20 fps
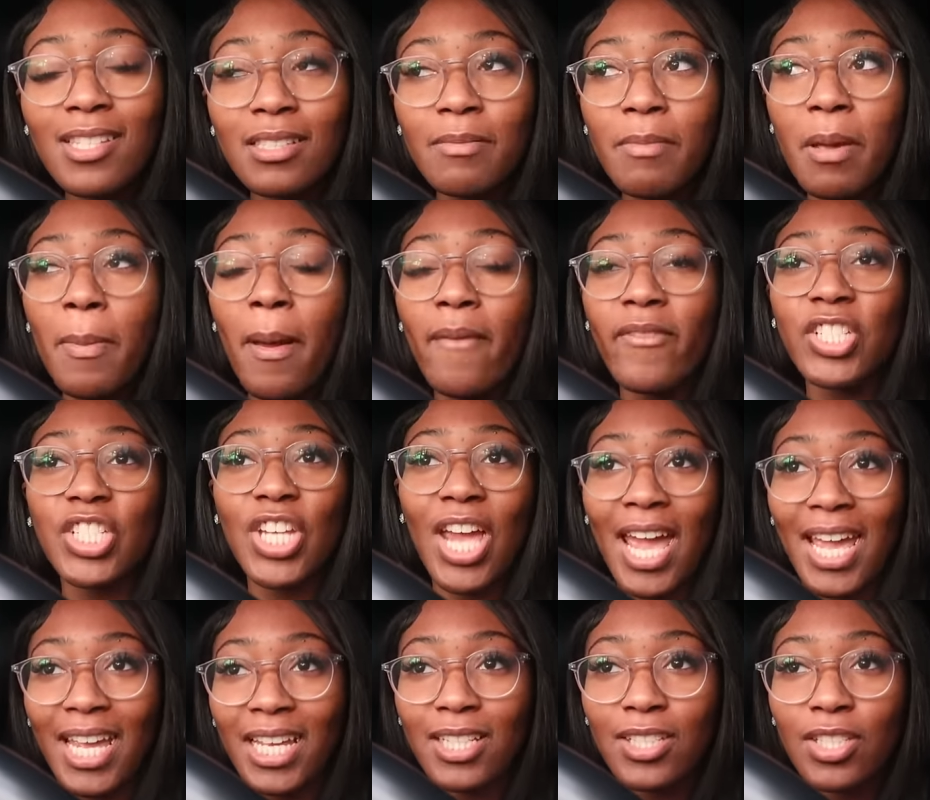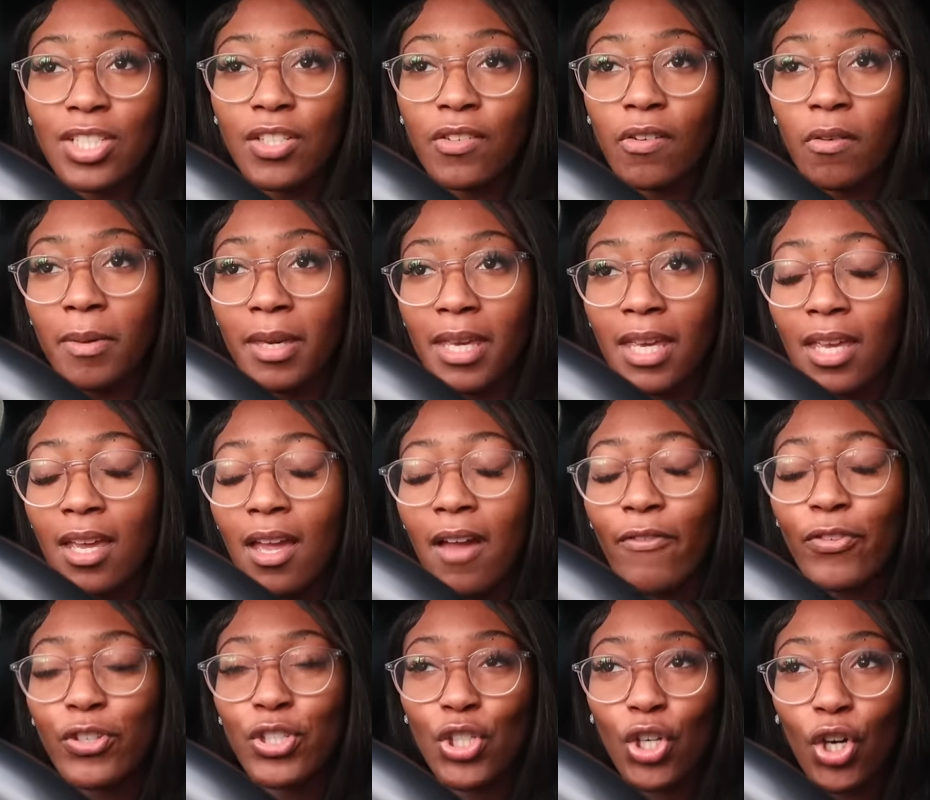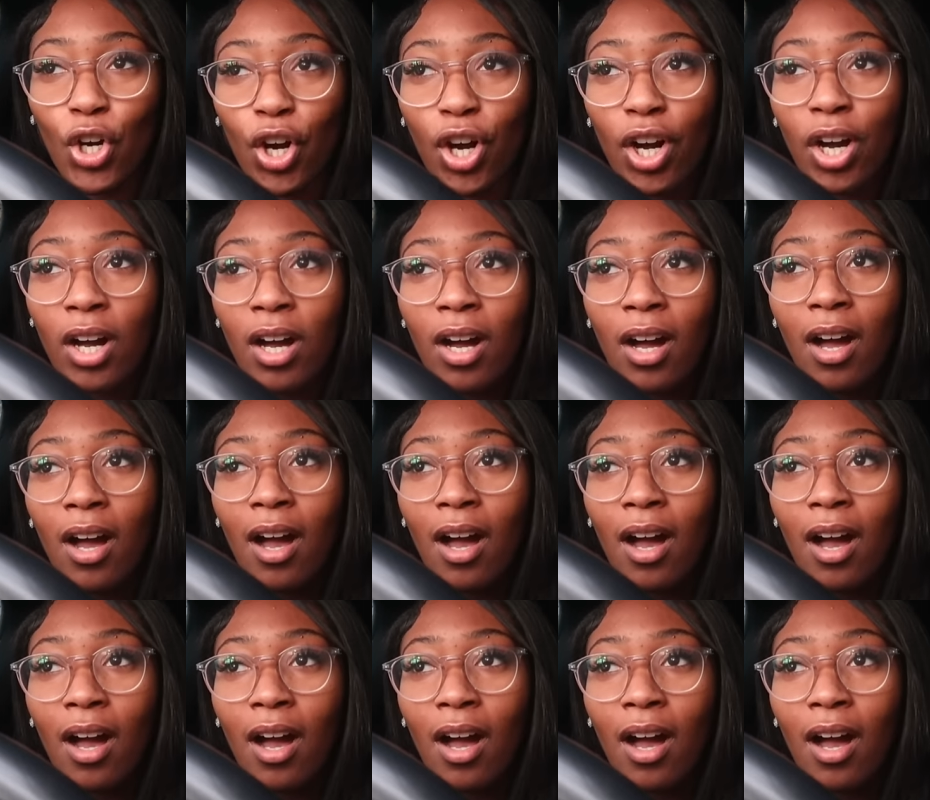gonna be a bit of a change for me, for sure.